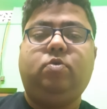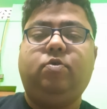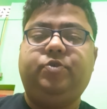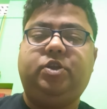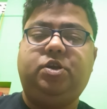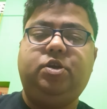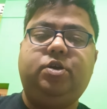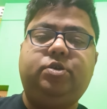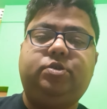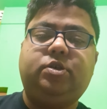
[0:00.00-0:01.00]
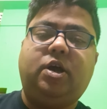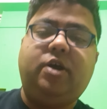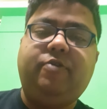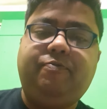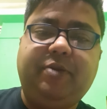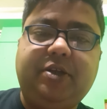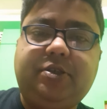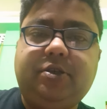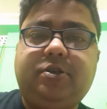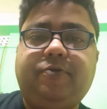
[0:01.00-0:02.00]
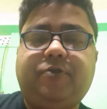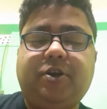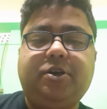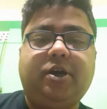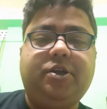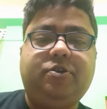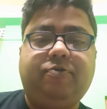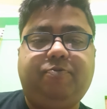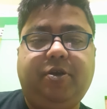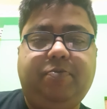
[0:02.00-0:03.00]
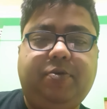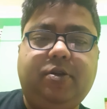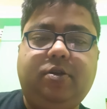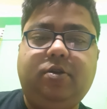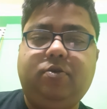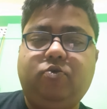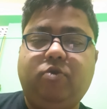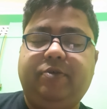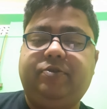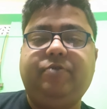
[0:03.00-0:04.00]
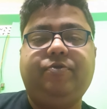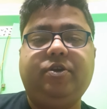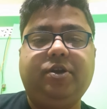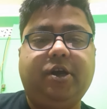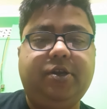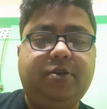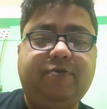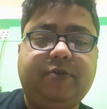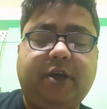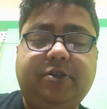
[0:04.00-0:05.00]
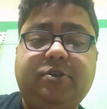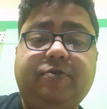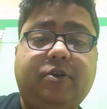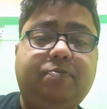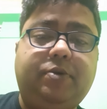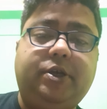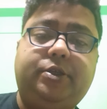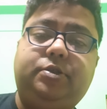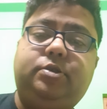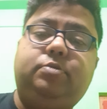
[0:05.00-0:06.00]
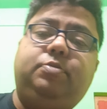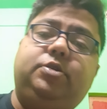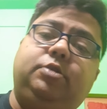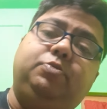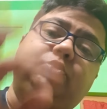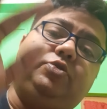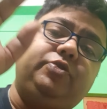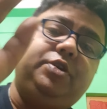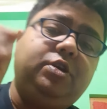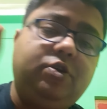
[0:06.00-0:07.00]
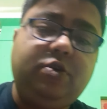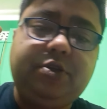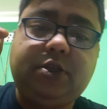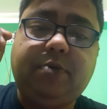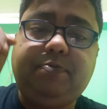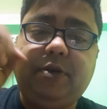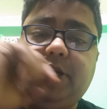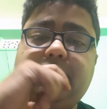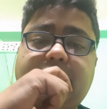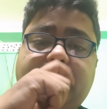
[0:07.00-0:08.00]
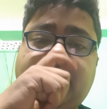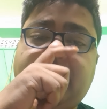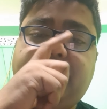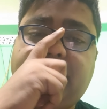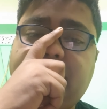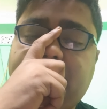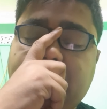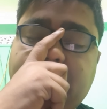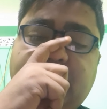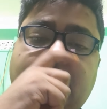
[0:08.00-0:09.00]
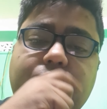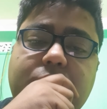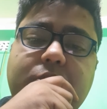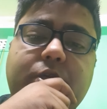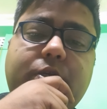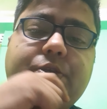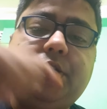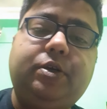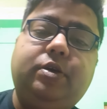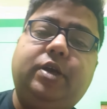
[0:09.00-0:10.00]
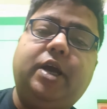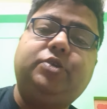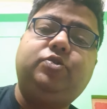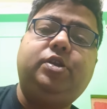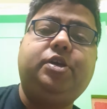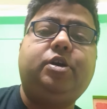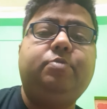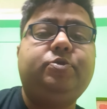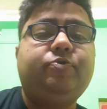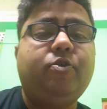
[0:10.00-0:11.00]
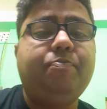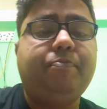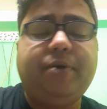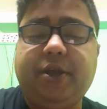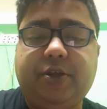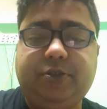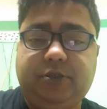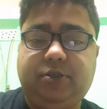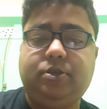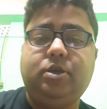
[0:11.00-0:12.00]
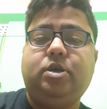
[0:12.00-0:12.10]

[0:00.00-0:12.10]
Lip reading: Over the years, I have met different kind of people who have different kinds of complaints. But the most ridiculous complaint that I have ever encountered actually comes from parents.